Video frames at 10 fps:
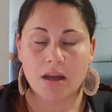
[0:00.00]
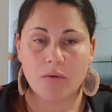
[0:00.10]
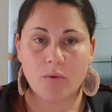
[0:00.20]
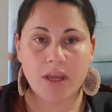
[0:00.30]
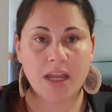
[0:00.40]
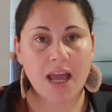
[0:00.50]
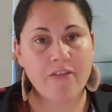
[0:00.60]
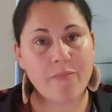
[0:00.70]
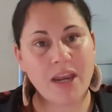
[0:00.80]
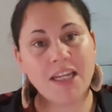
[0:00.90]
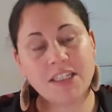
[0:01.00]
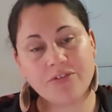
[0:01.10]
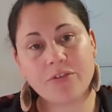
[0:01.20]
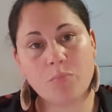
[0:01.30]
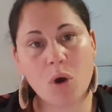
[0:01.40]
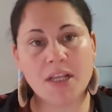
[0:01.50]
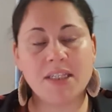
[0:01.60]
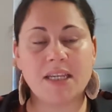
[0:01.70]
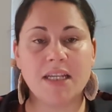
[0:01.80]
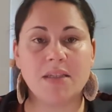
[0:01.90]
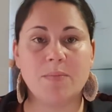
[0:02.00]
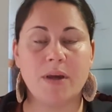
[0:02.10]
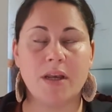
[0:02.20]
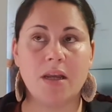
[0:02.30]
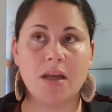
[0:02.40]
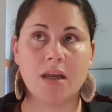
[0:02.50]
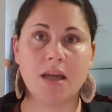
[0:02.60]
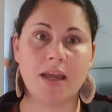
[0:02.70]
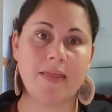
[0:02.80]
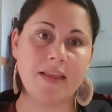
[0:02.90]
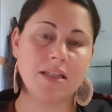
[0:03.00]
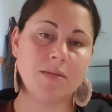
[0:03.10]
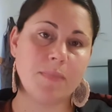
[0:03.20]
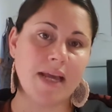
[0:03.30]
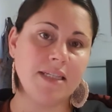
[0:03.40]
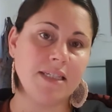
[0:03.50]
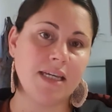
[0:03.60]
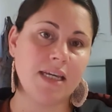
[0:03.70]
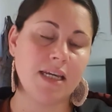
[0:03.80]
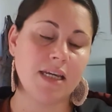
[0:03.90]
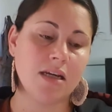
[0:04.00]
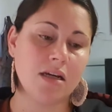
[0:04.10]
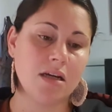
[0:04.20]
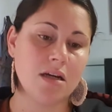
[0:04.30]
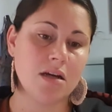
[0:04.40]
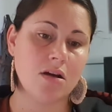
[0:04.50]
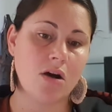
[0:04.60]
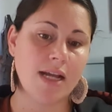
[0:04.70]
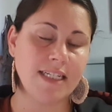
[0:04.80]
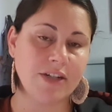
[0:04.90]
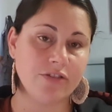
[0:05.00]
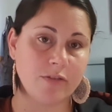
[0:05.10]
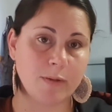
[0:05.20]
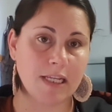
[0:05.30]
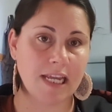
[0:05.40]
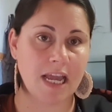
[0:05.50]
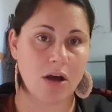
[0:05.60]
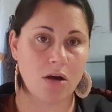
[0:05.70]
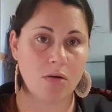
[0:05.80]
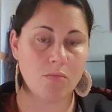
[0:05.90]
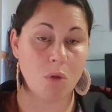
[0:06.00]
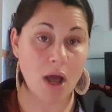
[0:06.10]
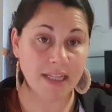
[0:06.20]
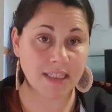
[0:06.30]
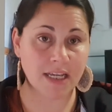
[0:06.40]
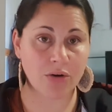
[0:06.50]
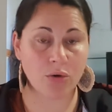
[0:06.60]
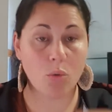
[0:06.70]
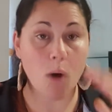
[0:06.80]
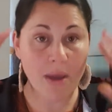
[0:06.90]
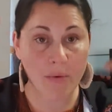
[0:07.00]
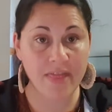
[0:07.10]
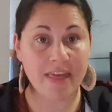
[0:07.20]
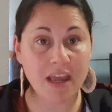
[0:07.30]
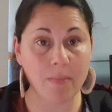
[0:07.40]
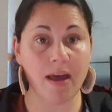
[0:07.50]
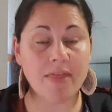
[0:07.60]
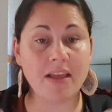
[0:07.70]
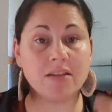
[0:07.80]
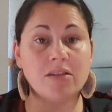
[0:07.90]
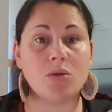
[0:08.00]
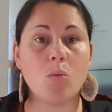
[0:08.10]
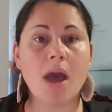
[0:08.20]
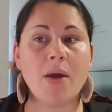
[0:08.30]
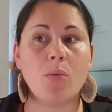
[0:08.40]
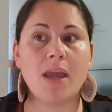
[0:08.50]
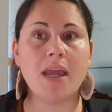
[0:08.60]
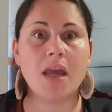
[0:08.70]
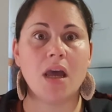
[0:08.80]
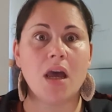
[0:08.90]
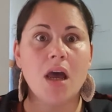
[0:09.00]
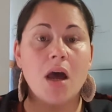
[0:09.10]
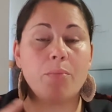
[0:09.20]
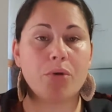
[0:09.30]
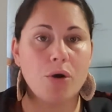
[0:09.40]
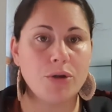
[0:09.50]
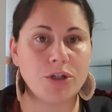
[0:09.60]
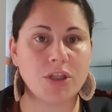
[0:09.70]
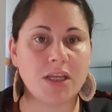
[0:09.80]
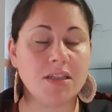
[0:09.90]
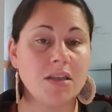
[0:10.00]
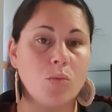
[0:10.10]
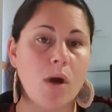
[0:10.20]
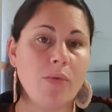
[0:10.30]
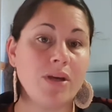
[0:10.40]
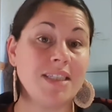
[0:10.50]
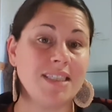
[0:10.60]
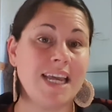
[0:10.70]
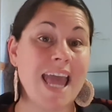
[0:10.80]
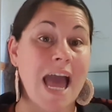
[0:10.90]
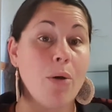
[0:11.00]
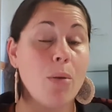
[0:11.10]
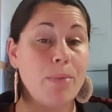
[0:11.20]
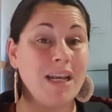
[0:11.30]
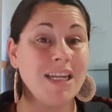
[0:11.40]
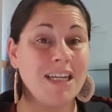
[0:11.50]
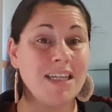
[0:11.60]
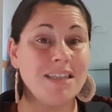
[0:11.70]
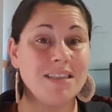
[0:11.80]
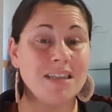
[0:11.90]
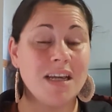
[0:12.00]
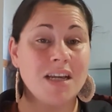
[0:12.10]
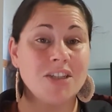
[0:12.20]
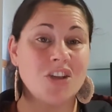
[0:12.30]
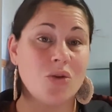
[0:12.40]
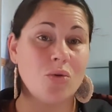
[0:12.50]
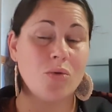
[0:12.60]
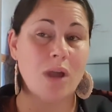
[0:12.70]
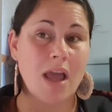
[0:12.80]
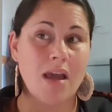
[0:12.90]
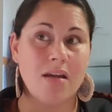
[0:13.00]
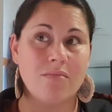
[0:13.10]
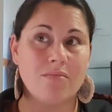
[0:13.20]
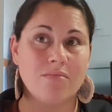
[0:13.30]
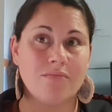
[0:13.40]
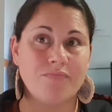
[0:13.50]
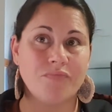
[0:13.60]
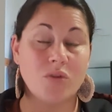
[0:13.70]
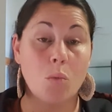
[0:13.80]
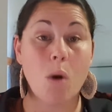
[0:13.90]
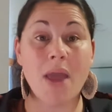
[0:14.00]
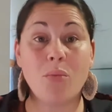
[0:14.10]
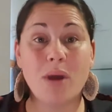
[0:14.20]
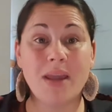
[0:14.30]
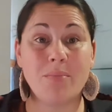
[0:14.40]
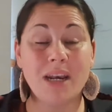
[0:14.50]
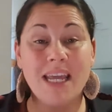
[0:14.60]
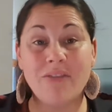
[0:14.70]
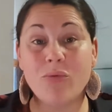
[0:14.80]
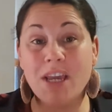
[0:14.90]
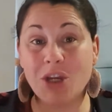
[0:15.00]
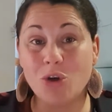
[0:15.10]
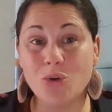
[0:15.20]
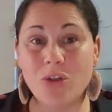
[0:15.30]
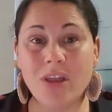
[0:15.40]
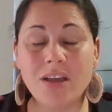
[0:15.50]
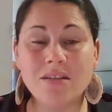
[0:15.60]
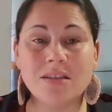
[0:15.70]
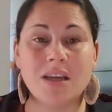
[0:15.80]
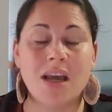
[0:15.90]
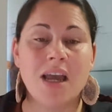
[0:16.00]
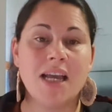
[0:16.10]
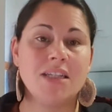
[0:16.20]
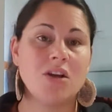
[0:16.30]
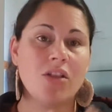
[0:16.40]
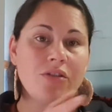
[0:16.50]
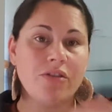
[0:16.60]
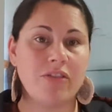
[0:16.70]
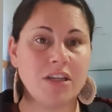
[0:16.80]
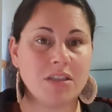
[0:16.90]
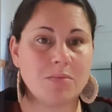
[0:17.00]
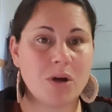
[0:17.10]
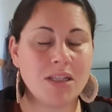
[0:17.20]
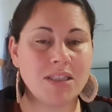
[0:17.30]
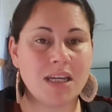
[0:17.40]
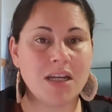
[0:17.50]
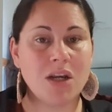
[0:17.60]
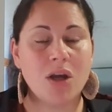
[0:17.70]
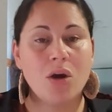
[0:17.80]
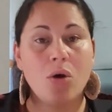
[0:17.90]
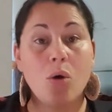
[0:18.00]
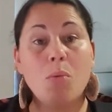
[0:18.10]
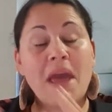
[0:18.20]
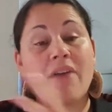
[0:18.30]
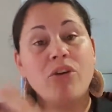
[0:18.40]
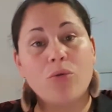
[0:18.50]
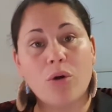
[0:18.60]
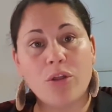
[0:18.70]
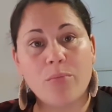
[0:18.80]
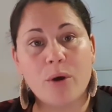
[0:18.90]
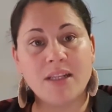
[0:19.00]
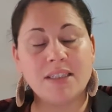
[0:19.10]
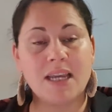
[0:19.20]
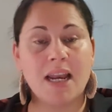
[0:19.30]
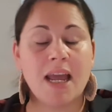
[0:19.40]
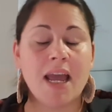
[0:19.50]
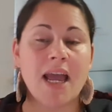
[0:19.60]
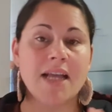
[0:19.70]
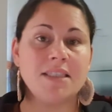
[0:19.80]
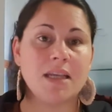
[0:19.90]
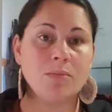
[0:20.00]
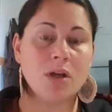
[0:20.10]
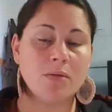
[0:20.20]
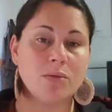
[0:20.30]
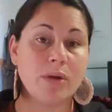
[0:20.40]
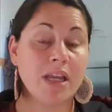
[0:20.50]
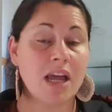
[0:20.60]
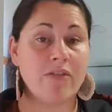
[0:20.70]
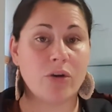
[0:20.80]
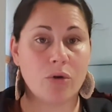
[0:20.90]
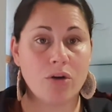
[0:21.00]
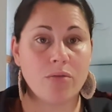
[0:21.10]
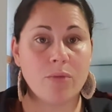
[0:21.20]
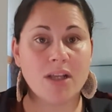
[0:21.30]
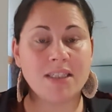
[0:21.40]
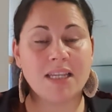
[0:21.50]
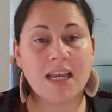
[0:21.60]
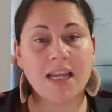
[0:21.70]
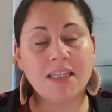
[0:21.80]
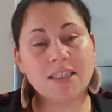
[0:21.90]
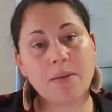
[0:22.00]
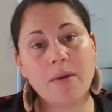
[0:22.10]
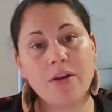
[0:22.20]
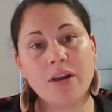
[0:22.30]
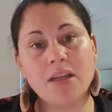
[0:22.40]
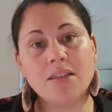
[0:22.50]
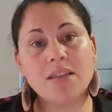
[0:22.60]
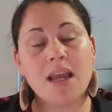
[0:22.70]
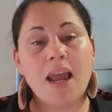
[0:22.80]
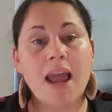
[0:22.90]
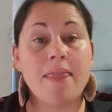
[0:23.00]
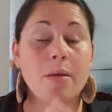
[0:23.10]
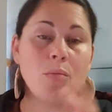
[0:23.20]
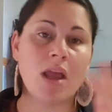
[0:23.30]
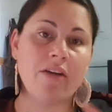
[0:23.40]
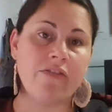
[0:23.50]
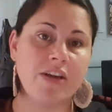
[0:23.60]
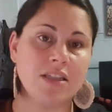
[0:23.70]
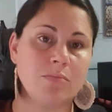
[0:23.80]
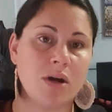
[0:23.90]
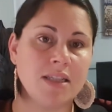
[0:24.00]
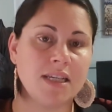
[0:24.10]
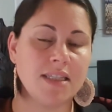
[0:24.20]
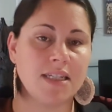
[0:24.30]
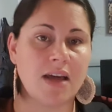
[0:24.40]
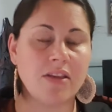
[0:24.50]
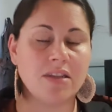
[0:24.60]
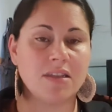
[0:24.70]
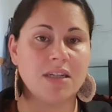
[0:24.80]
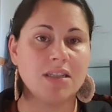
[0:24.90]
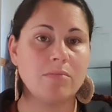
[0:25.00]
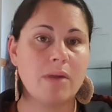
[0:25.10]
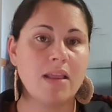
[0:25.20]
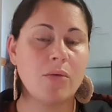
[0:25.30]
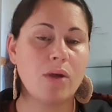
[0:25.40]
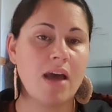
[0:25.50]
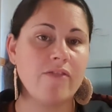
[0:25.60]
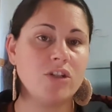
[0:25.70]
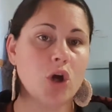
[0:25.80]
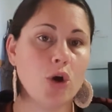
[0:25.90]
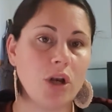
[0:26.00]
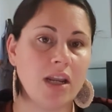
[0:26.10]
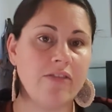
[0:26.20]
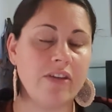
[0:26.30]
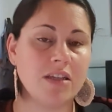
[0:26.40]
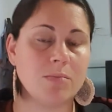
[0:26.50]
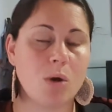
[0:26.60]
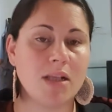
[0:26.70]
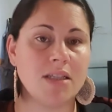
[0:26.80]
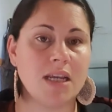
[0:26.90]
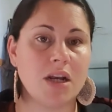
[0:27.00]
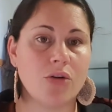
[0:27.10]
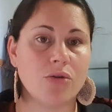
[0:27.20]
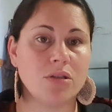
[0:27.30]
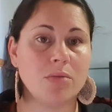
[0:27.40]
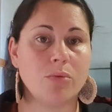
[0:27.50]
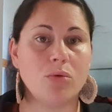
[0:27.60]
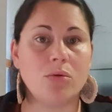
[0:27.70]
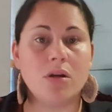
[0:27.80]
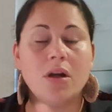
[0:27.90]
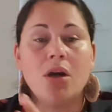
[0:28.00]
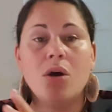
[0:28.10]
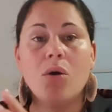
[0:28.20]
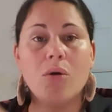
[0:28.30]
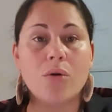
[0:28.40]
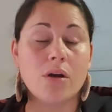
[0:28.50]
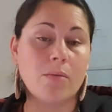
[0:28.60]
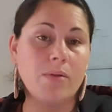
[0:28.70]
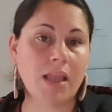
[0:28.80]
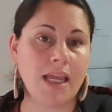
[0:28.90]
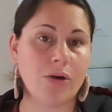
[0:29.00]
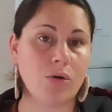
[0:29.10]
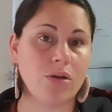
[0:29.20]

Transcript: we can have many different mindsets, but in this basic idea of splitting our mindset, or the way we think about things and the way we approach things and the way we see our abilities, so the way we believe we can do things is either a fixed mindset or we have a growth mindset. And sometimes we can have a growth mindset in some areas and then we'll have fixed mindsets in others. It doesn't mean that we have a totally fixed mindset across the board or a complete growth